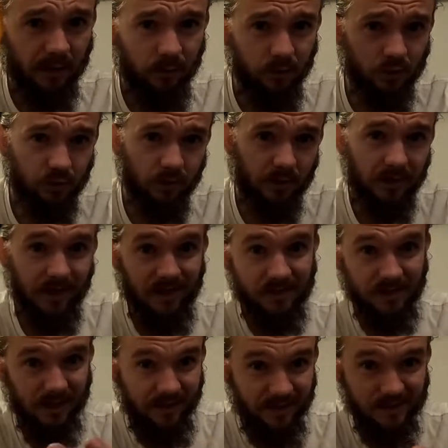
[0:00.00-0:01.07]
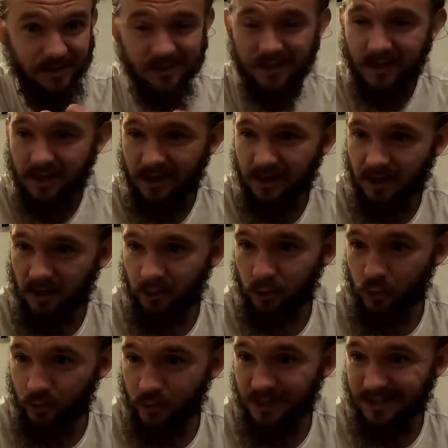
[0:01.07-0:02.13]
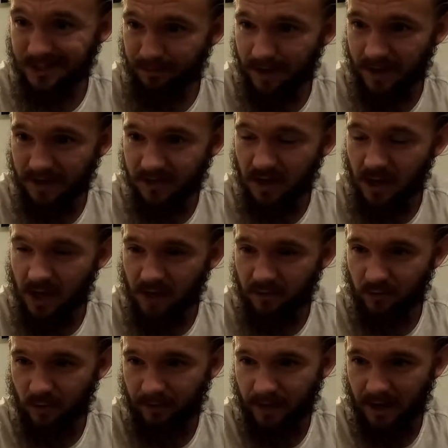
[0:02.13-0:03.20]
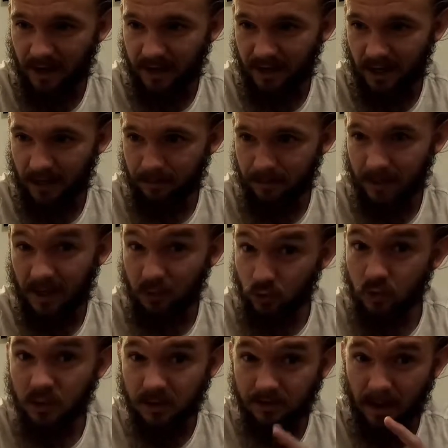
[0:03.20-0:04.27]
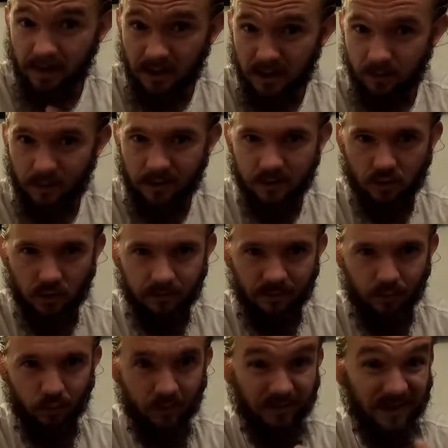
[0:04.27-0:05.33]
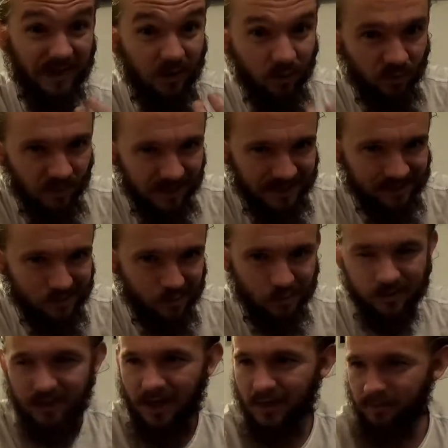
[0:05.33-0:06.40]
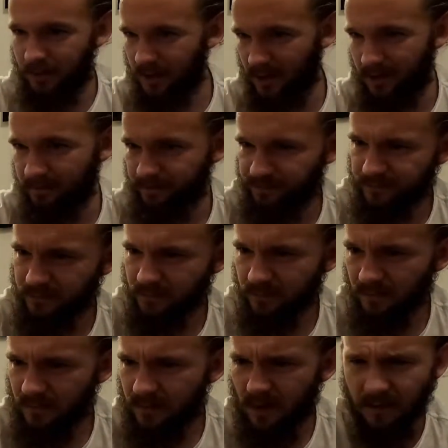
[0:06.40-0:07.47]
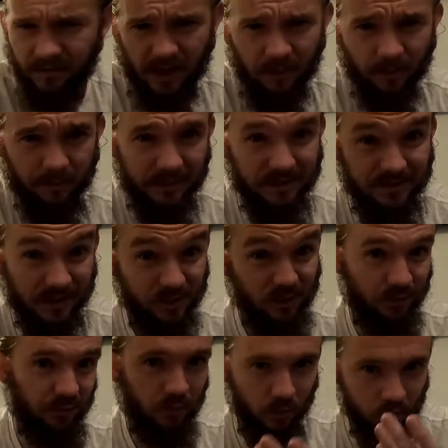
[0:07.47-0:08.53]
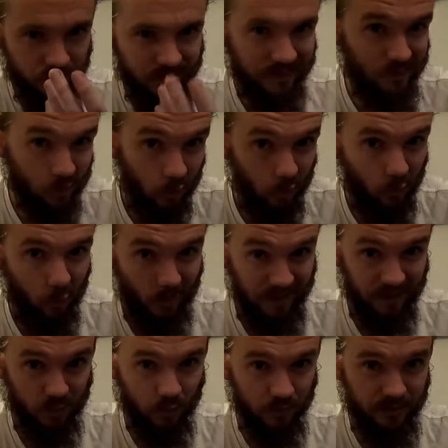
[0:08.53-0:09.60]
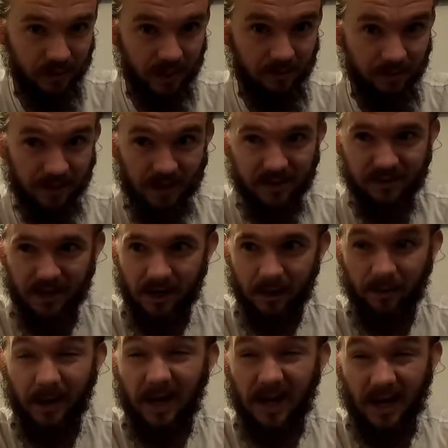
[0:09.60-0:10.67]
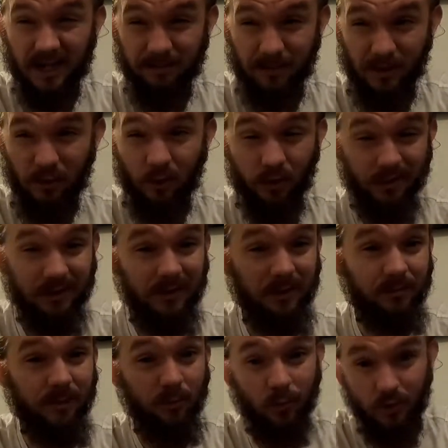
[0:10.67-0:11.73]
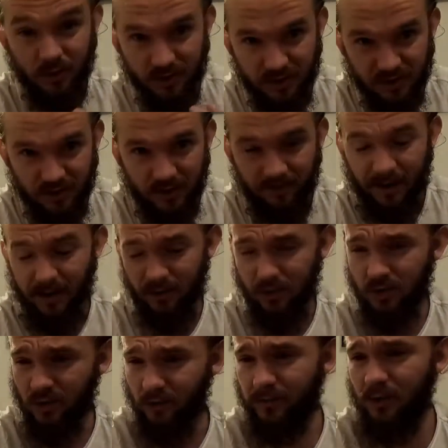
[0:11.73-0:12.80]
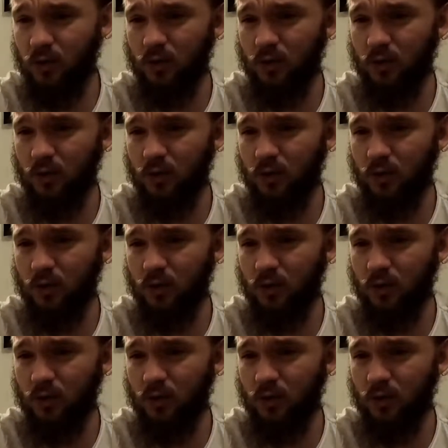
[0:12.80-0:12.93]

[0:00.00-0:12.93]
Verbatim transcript: it looks really nice, and this is the kind of colour you would expect from uh, an I P A. I do suspect this one is going to be more of a kind of West Coast I P A, if that one makes sense. And of course, this whole West Coast I P A term has been coined a little bit more since the emergence of